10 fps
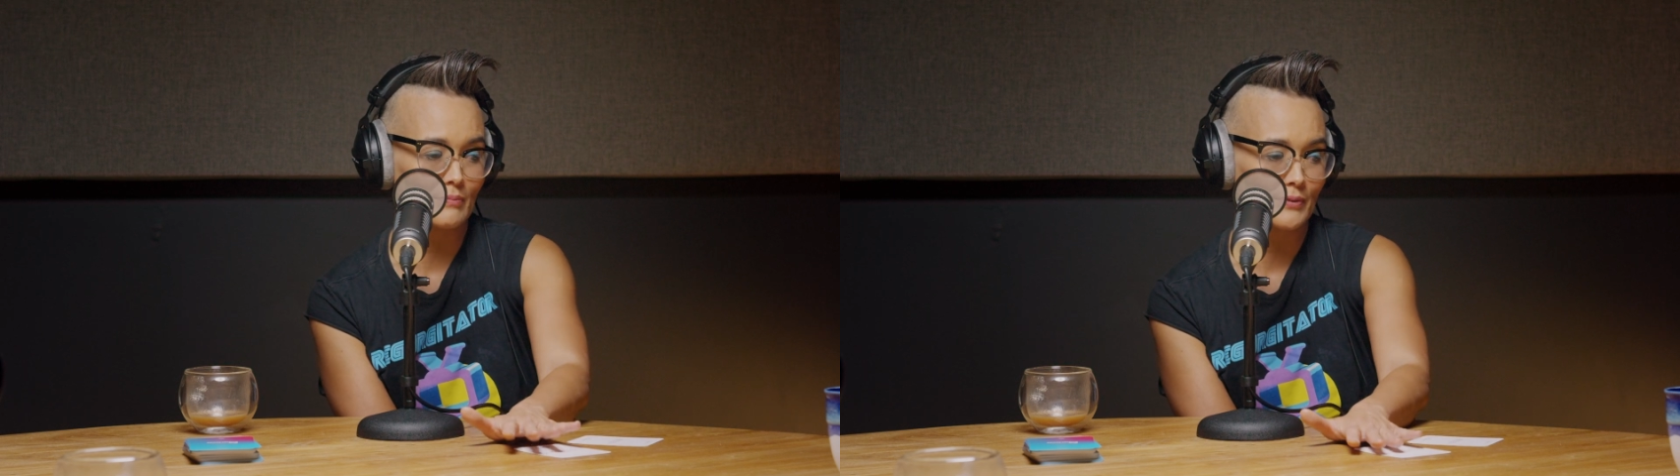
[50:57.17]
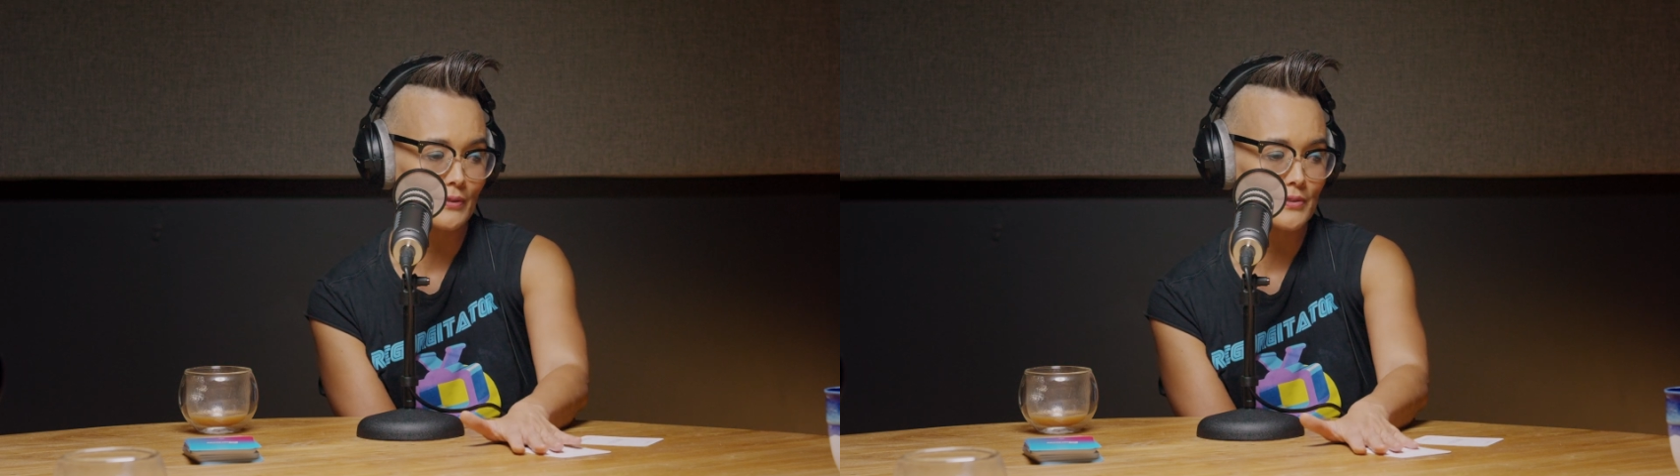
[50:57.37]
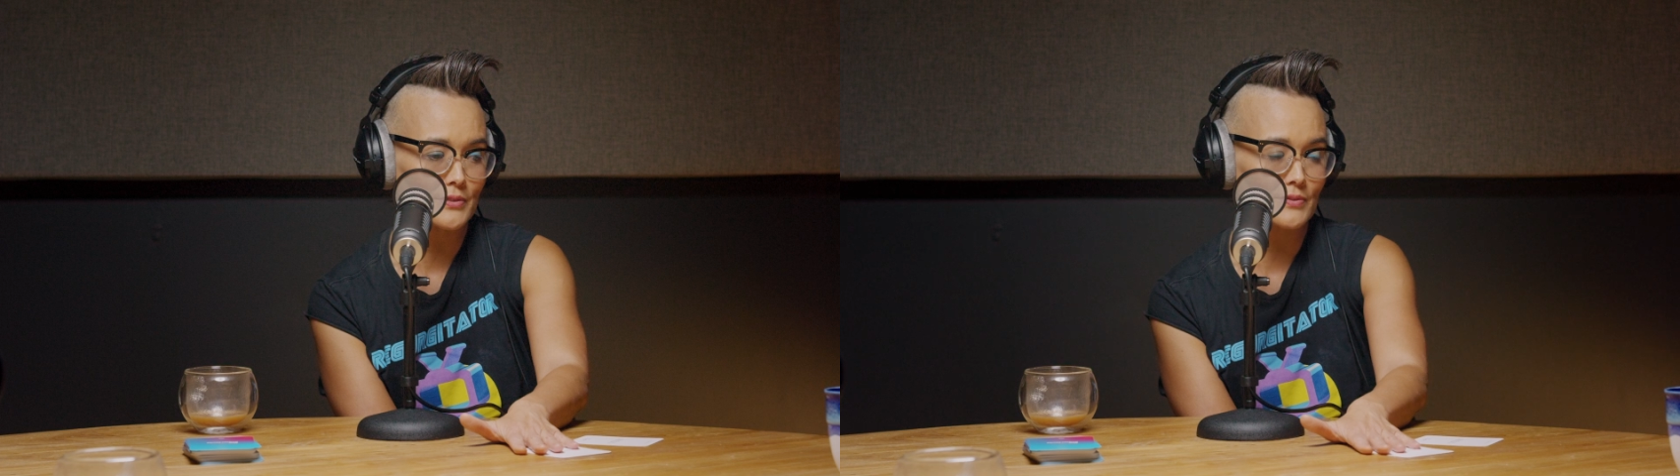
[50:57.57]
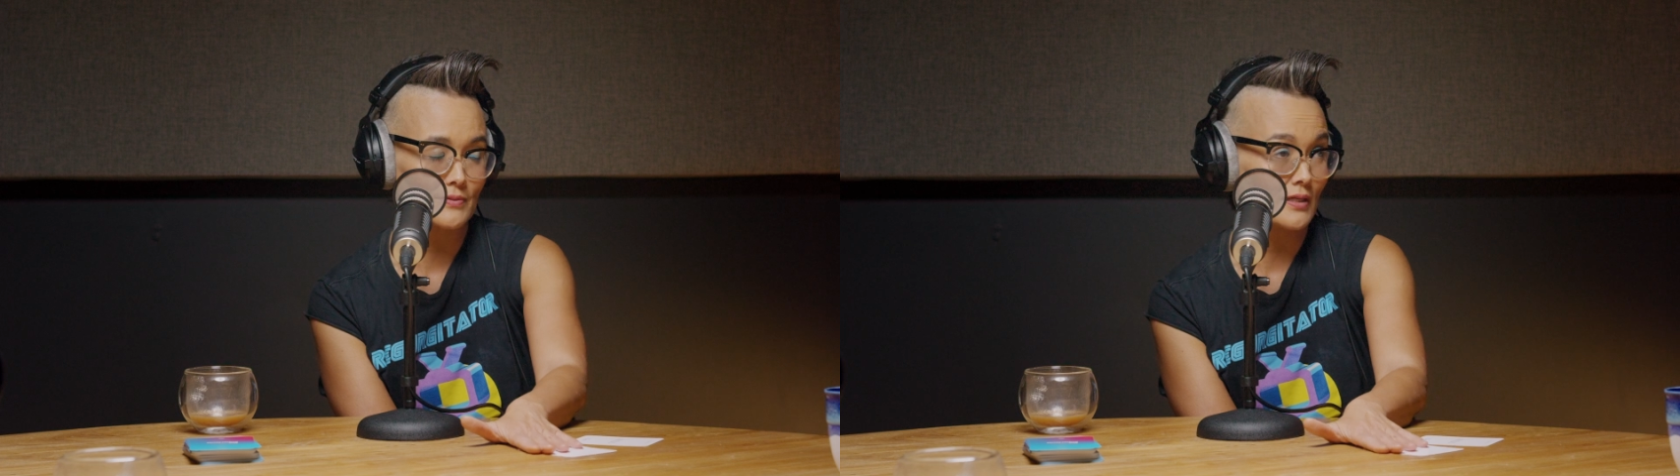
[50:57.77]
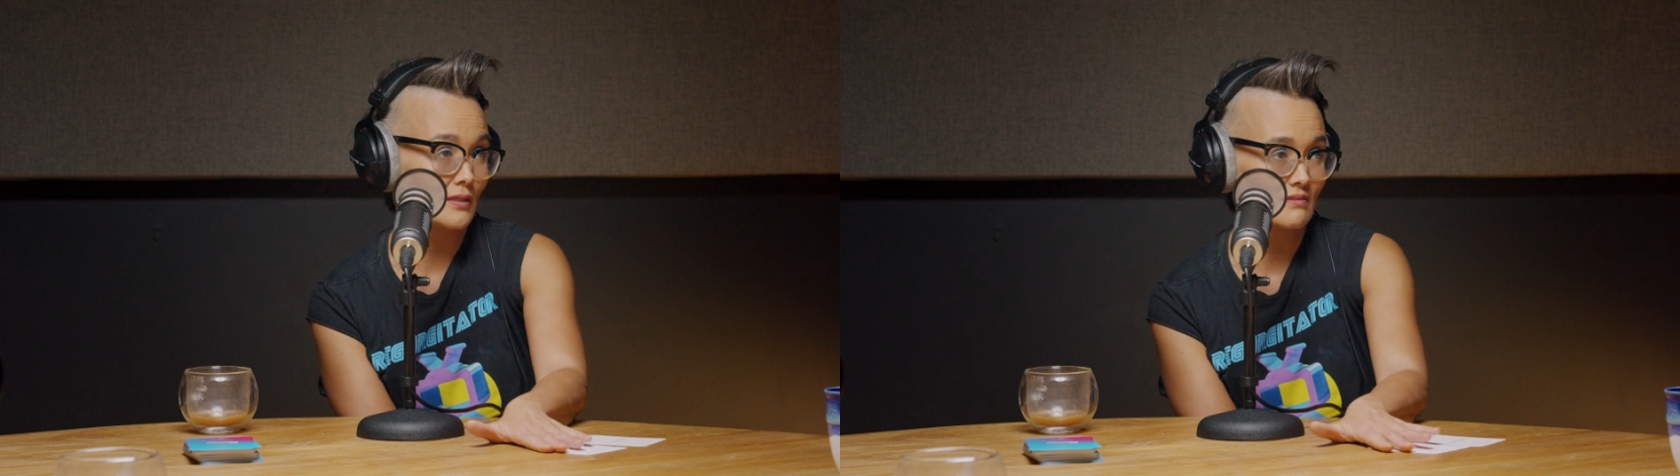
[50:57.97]
approach,
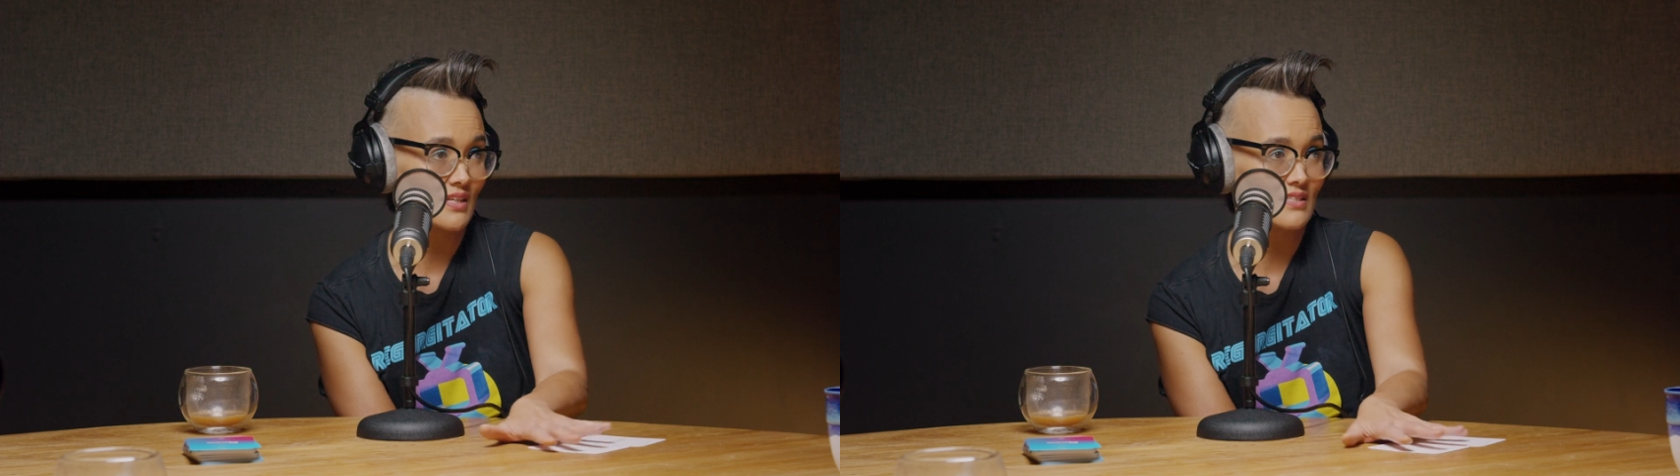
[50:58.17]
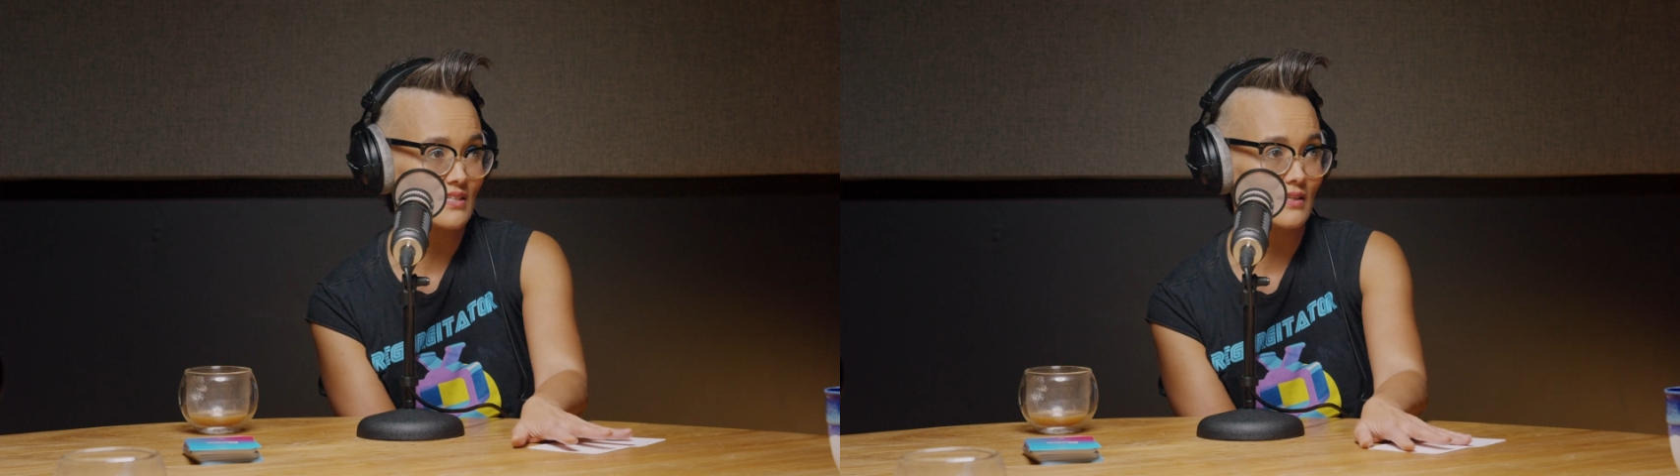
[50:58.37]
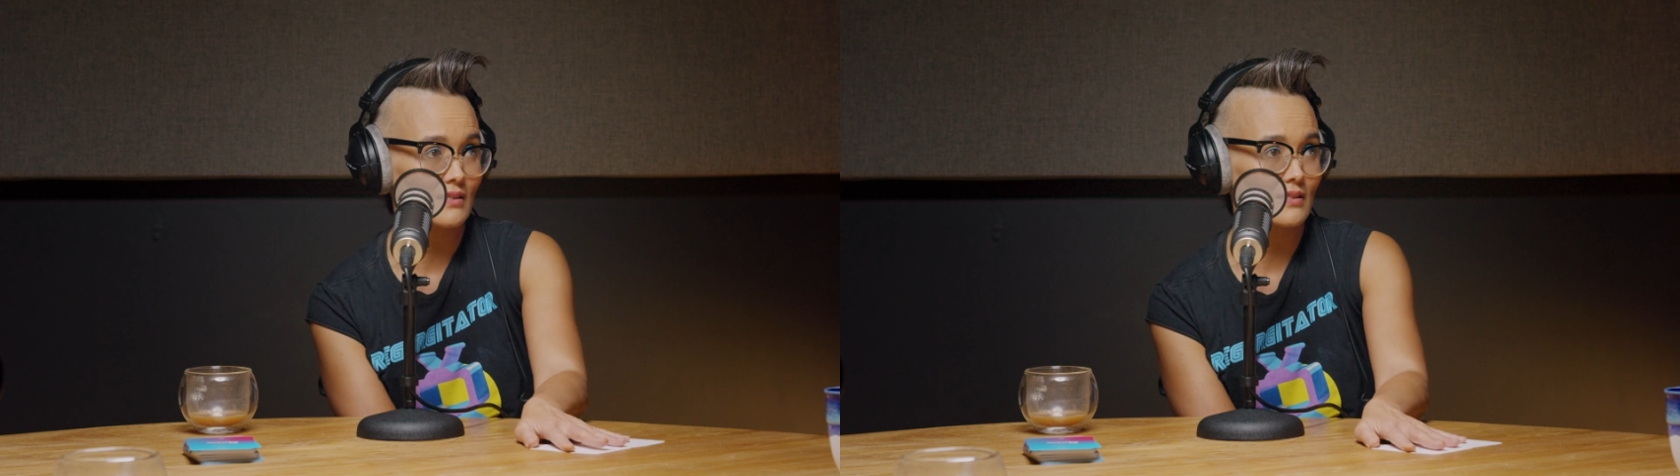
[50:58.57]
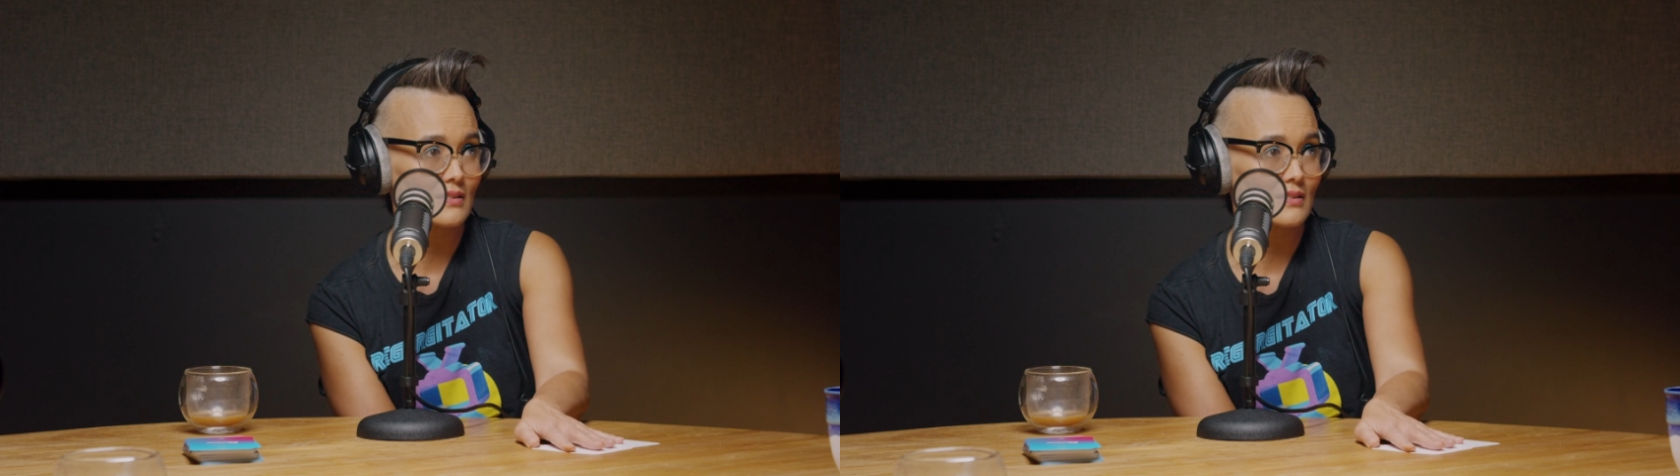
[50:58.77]
right? That's it.